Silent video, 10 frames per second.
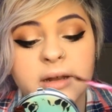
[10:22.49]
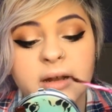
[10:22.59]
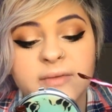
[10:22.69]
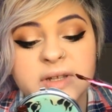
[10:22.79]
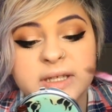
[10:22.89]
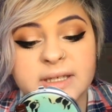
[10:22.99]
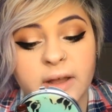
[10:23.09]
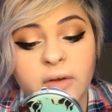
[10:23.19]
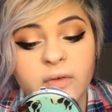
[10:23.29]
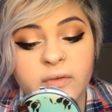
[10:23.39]
in and of
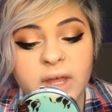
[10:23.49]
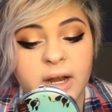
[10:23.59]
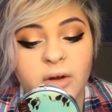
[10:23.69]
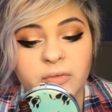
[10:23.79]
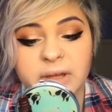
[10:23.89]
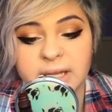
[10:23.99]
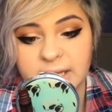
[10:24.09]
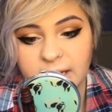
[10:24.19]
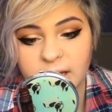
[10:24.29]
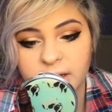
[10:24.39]
itself that I don't really
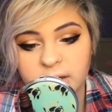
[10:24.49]
need it.